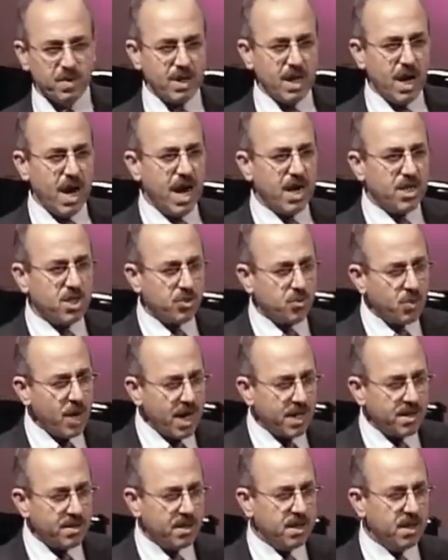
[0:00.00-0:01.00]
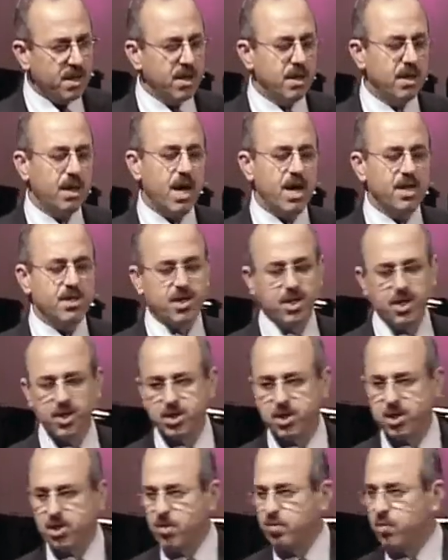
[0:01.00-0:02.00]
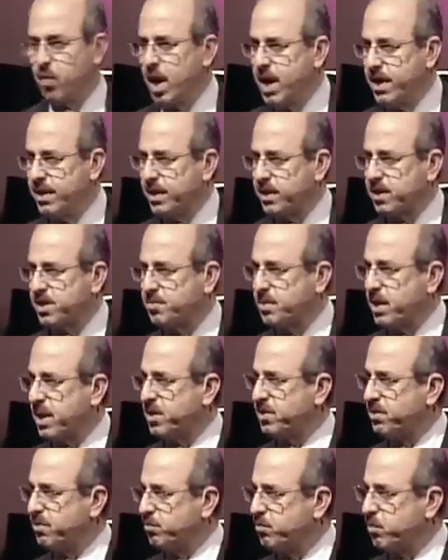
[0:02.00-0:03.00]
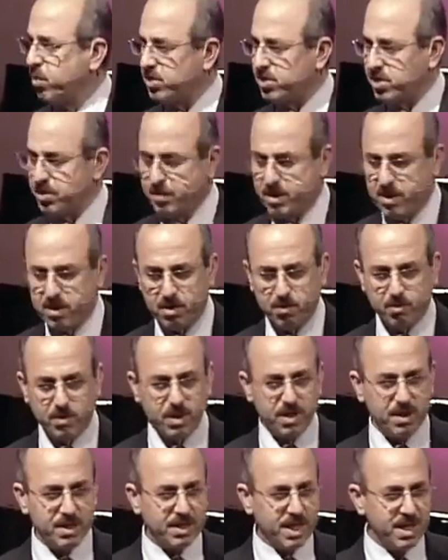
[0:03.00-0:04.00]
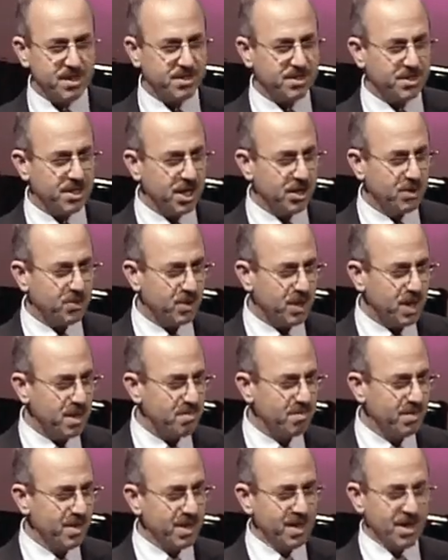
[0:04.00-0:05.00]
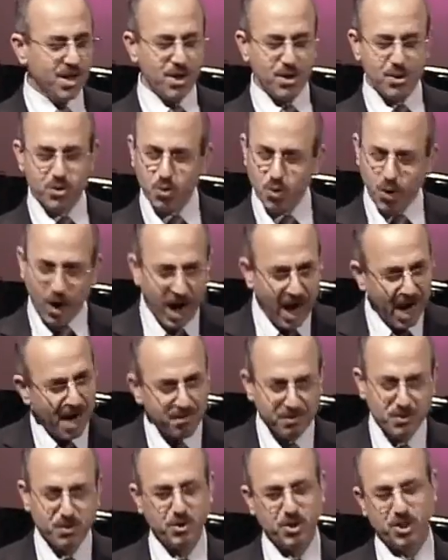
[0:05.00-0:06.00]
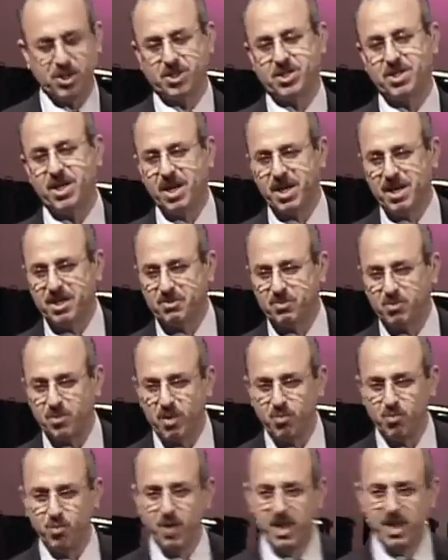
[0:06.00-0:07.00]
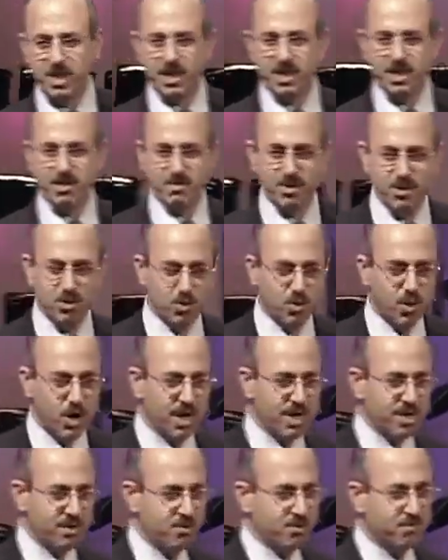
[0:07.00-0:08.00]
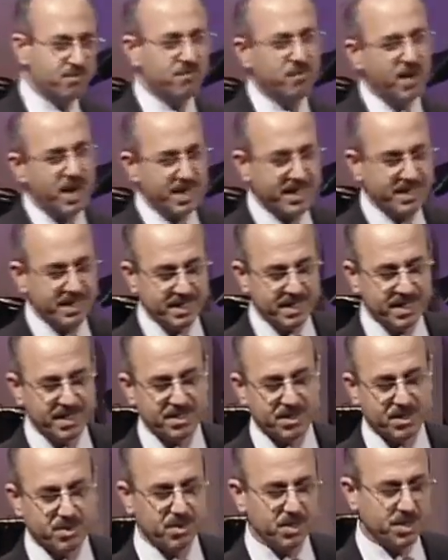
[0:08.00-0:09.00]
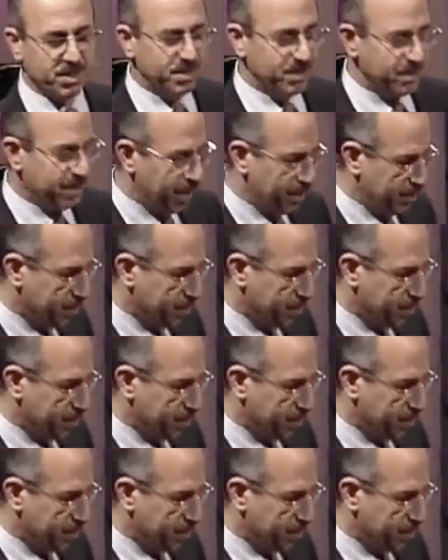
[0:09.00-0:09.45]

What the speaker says: attract the attention of wide spectrum Muslim in the world and say to them, you have to start from wherever you are to fight against Christians and